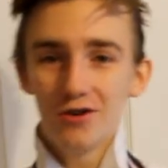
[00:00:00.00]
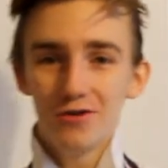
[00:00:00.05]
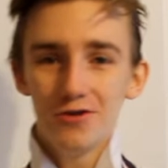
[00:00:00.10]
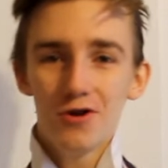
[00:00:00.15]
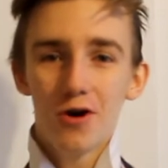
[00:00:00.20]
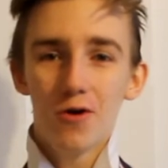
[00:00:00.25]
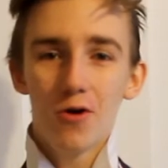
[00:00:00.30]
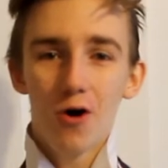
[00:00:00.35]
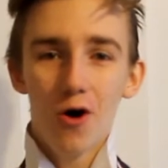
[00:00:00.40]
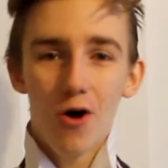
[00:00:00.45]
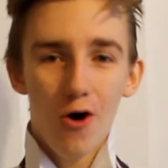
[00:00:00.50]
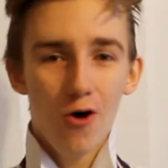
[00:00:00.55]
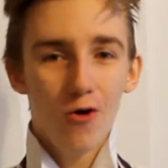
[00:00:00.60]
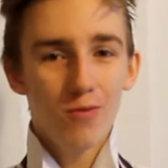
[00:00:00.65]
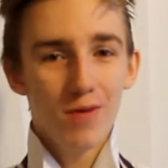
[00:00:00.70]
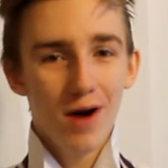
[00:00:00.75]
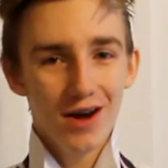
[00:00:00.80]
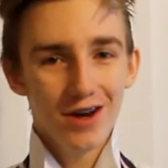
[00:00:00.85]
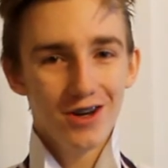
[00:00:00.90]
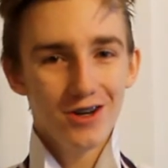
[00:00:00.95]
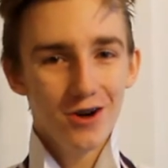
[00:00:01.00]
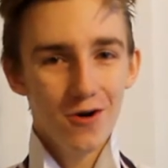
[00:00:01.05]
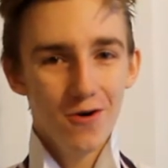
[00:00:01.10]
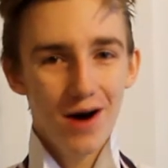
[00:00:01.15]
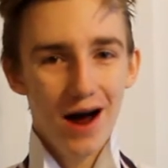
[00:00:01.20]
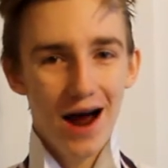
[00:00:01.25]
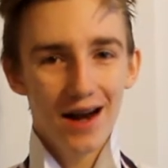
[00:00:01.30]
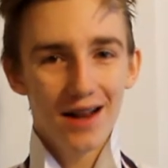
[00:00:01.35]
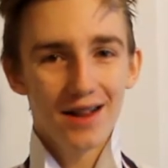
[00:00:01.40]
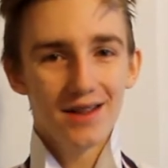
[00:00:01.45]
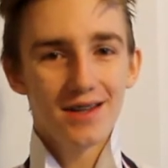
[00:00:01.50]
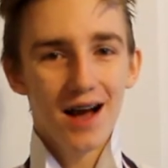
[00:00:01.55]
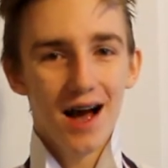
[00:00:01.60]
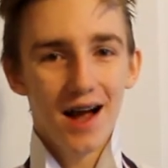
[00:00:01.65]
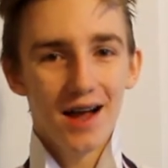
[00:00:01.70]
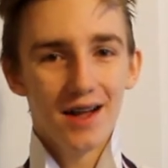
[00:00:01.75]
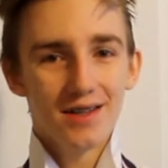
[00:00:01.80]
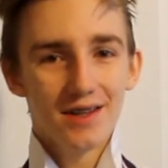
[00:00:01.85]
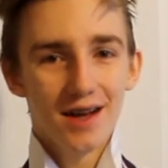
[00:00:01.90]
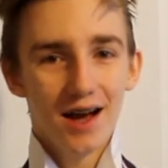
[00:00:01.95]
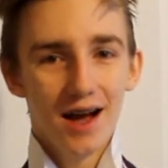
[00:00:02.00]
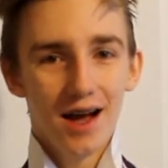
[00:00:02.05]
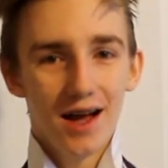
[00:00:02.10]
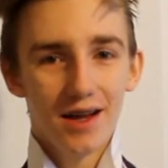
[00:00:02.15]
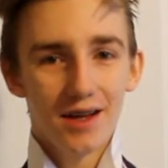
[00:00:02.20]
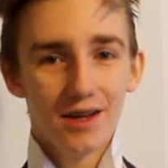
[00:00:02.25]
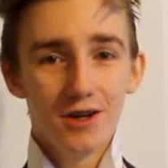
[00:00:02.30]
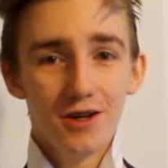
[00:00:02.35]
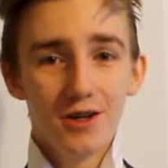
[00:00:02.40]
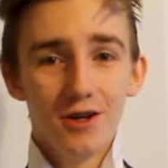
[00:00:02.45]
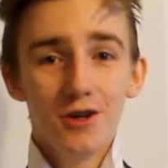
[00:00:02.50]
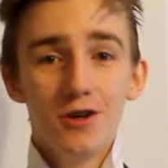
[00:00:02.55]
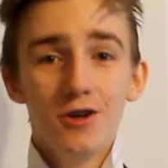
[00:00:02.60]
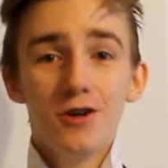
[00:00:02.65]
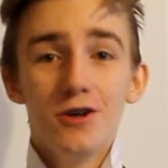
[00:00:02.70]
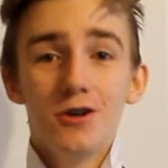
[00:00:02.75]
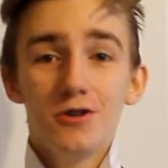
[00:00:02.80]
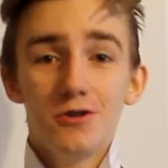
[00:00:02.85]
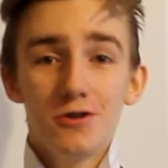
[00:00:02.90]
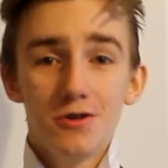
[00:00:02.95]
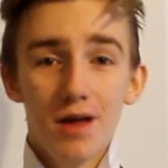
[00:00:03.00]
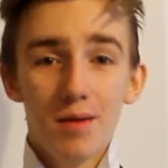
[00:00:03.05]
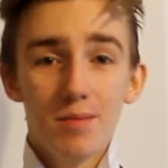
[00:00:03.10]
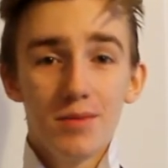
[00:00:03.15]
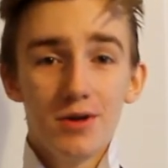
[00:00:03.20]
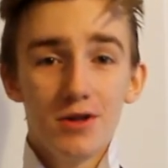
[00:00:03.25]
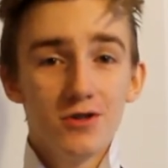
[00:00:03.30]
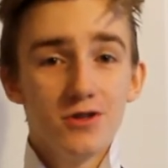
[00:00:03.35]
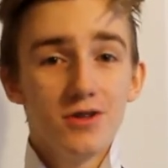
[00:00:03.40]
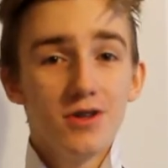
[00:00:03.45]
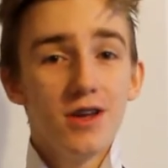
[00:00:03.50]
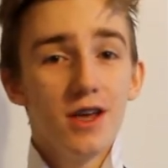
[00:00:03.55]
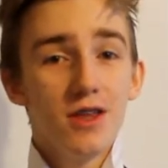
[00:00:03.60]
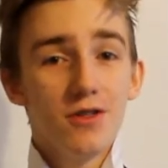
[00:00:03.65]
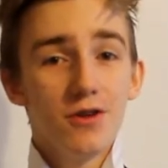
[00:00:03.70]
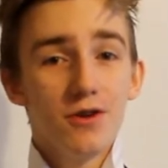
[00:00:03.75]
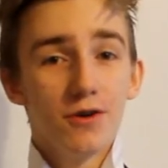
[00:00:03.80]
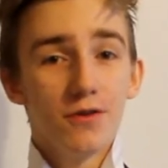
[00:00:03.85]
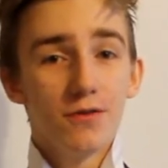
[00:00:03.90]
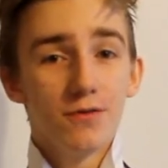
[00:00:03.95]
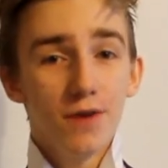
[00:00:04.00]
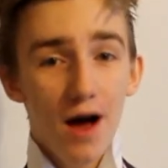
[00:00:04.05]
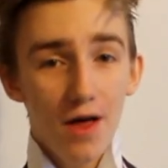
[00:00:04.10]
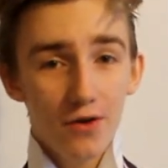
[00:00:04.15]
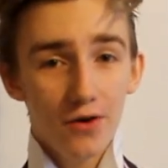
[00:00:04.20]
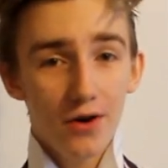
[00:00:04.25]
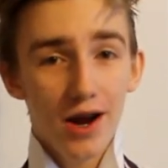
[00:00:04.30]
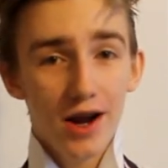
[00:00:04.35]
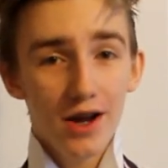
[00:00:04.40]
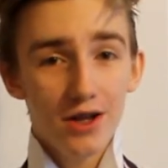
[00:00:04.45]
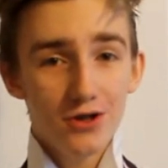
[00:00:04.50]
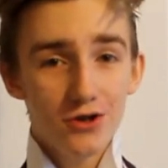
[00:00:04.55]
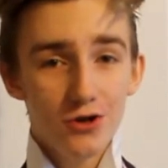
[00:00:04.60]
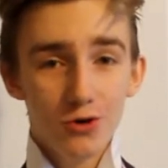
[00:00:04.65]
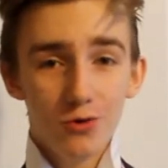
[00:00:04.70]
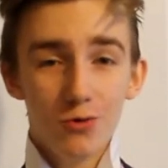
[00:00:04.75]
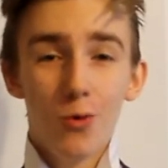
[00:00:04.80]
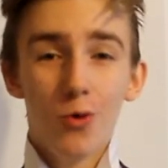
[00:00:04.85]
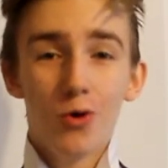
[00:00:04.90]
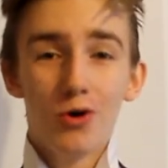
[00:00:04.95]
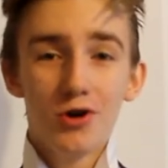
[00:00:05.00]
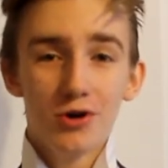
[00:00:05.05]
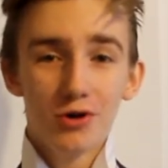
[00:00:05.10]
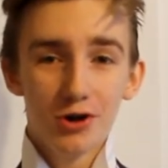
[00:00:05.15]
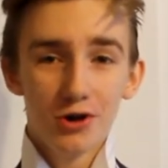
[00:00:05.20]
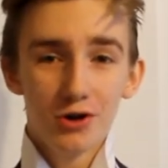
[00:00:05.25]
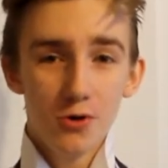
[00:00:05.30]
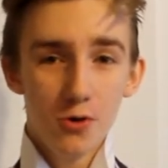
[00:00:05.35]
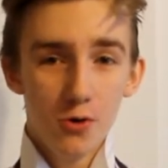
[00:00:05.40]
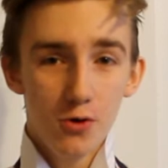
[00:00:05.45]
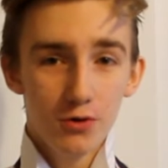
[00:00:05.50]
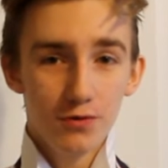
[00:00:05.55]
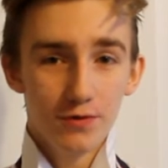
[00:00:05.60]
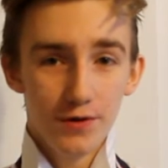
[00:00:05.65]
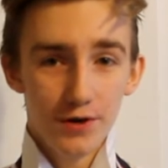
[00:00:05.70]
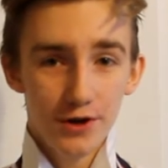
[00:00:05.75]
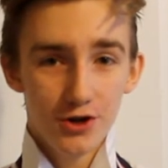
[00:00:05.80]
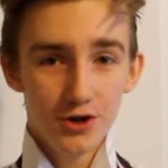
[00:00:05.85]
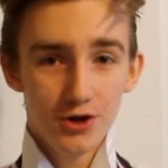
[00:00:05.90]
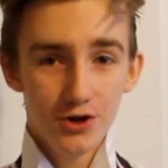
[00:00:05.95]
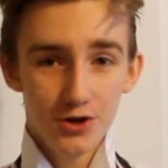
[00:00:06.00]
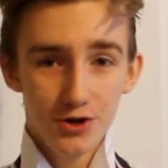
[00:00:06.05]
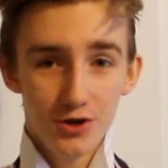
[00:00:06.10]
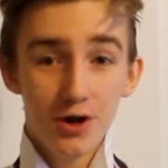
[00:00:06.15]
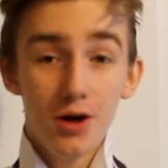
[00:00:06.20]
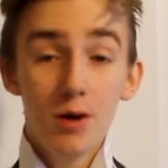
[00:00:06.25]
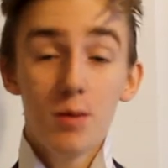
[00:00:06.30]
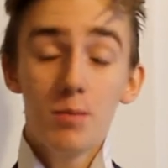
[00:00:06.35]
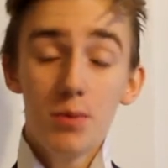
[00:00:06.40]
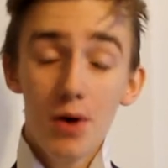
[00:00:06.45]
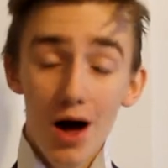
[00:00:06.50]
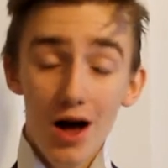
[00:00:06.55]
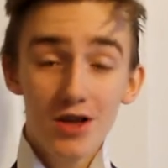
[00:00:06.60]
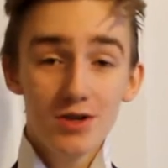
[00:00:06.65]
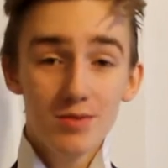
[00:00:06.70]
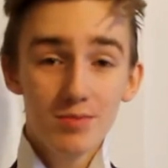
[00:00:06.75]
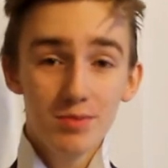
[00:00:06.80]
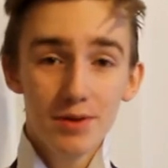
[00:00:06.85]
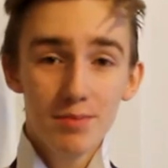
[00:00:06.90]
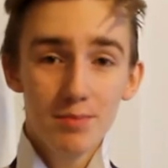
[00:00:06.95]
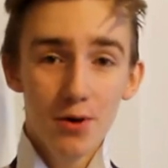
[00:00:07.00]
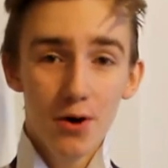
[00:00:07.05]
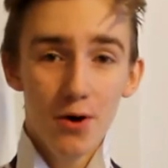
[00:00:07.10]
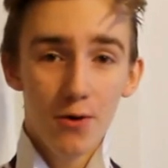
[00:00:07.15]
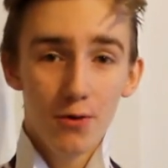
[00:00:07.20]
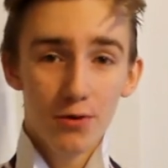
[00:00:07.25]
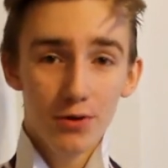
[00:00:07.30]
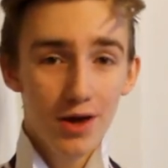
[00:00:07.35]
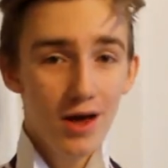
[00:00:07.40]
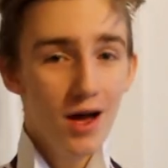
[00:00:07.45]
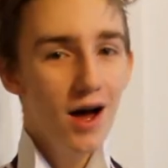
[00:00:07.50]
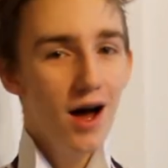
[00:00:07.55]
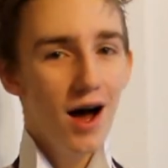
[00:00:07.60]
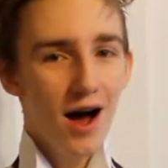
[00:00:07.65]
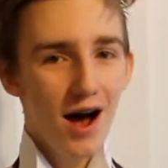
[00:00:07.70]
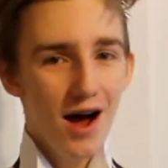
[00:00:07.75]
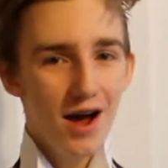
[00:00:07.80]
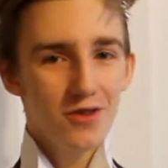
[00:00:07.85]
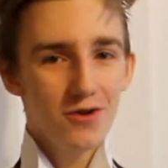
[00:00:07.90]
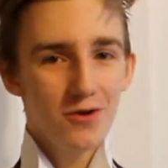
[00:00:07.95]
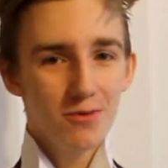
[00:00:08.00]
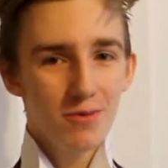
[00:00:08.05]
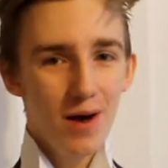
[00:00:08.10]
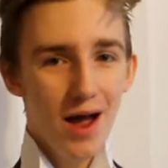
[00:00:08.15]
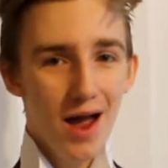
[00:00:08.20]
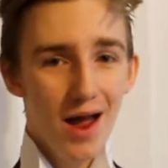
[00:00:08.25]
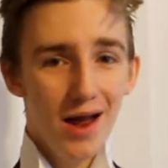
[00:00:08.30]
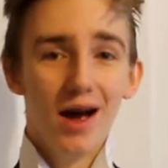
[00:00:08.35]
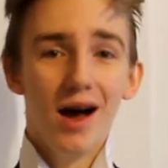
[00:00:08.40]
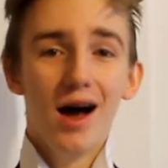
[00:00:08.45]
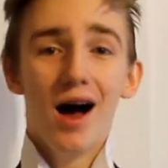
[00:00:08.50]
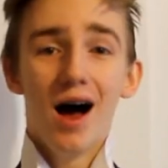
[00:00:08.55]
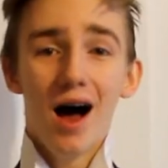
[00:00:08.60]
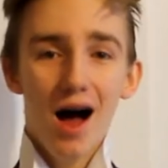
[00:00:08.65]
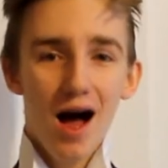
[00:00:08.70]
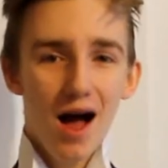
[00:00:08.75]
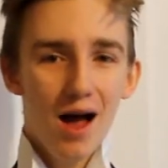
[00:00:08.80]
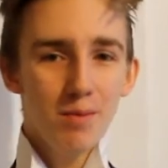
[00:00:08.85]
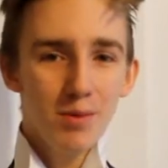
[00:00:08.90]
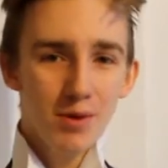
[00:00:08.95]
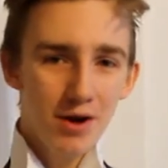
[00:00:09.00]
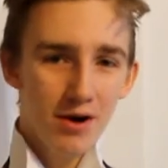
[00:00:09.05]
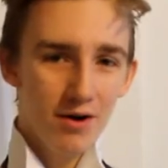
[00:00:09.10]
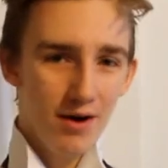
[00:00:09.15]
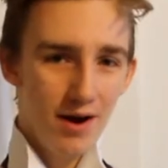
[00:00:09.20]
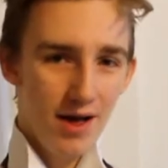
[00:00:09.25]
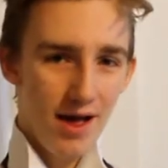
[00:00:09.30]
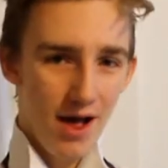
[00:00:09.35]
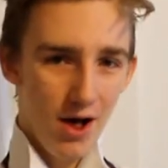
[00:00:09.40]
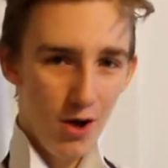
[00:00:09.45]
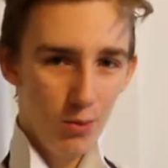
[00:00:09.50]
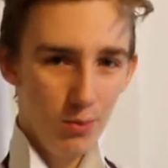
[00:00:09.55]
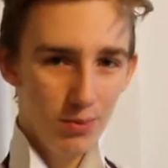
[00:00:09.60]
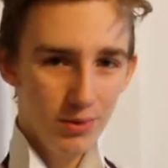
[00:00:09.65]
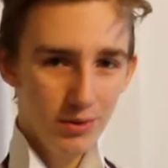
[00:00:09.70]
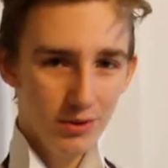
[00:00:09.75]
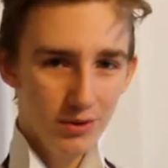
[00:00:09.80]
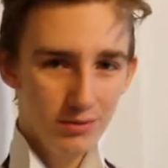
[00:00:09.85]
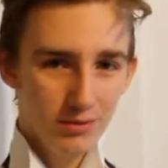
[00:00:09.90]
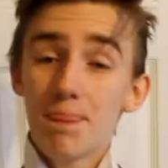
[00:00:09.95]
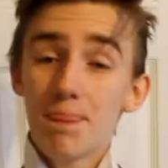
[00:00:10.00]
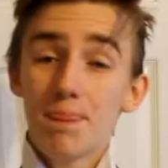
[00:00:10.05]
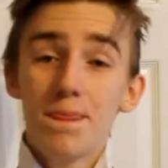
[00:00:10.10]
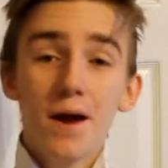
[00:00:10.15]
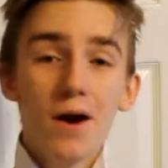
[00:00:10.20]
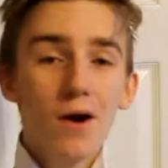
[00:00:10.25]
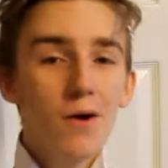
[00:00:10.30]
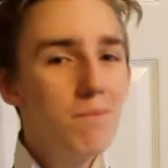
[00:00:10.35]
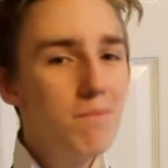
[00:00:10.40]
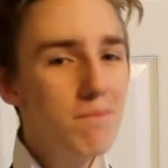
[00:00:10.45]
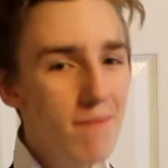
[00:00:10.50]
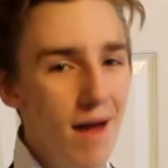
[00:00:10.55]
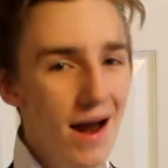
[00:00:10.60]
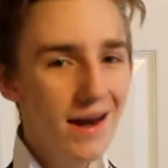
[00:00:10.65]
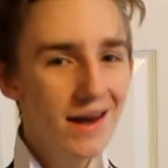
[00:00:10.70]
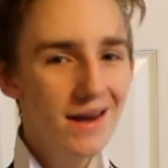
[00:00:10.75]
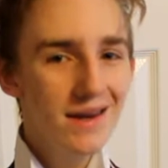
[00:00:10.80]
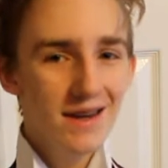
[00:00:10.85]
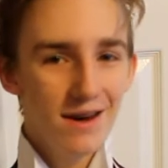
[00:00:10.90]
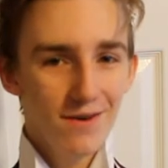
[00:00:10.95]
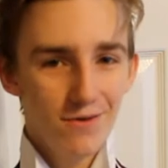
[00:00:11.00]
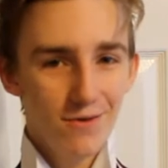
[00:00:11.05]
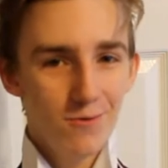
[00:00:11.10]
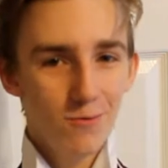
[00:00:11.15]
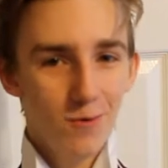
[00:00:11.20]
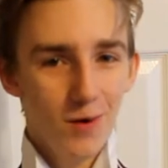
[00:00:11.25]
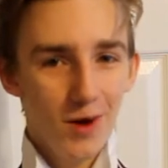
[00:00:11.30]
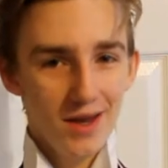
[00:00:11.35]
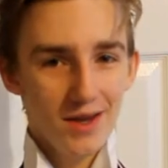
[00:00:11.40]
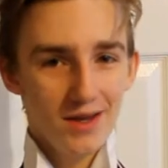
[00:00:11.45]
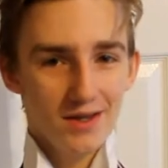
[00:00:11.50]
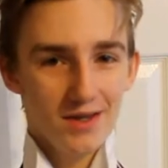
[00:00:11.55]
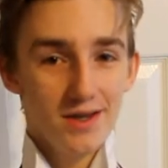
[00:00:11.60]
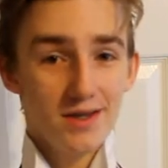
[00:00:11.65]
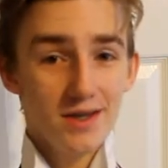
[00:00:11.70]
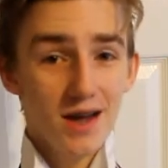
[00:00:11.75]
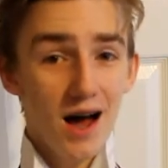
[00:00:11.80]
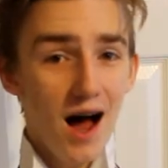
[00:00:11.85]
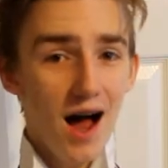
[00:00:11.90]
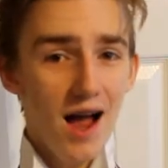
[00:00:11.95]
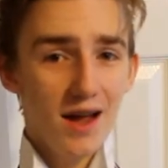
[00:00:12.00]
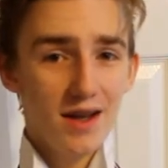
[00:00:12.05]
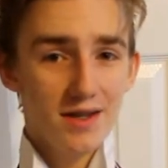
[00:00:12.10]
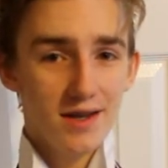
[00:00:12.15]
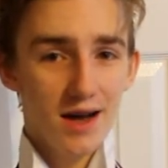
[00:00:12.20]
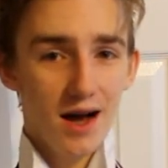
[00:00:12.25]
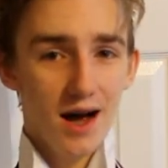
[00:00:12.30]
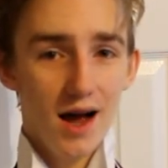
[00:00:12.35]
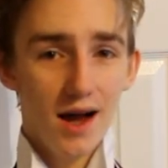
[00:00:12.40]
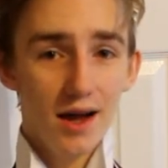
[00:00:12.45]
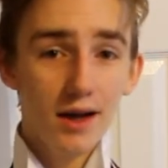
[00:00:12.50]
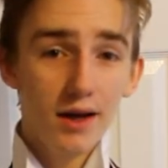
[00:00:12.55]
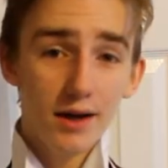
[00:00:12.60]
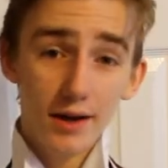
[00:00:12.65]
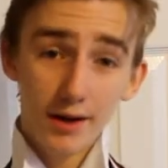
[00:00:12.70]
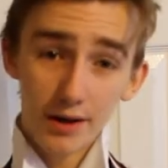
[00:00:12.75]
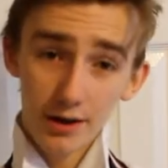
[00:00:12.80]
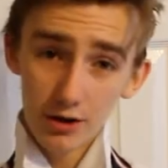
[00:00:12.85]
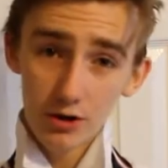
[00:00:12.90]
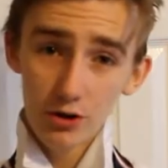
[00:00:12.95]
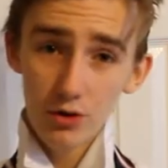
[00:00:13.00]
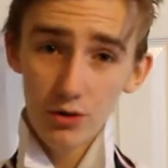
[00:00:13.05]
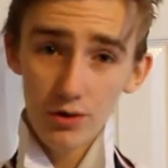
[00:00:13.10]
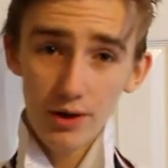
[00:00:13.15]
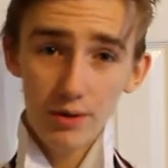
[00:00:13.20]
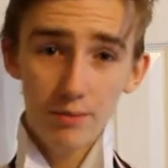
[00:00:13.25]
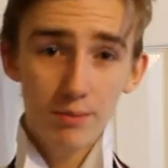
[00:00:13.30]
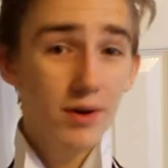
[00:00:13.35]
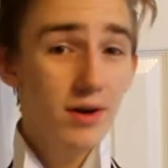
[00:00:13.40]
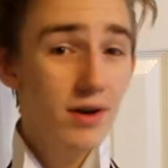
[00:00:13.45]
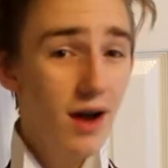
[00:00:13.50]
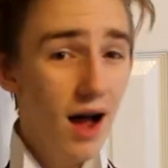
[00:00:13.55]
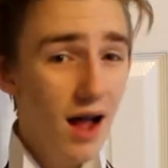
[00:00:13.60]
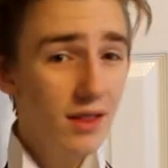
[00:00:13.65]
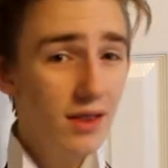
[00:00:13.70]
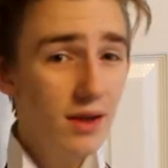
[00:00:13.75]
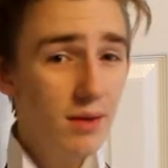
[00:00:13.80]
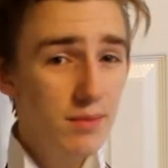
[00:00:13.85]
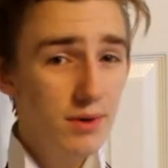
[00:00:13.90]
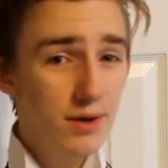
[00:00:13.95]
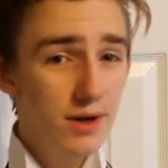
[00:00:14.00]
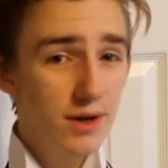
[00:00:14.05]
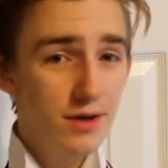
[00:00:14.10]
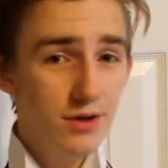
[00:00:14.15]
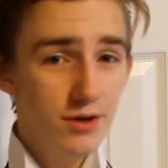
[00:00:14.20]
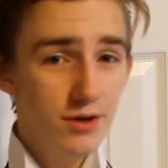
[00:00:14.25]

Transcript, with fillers: you don't already know how to tie a tie. So that means either your father hates you or you're a goldfish. Possibly both. Either way, I'm here to help. There are many different ways to tie a tie, including but not limited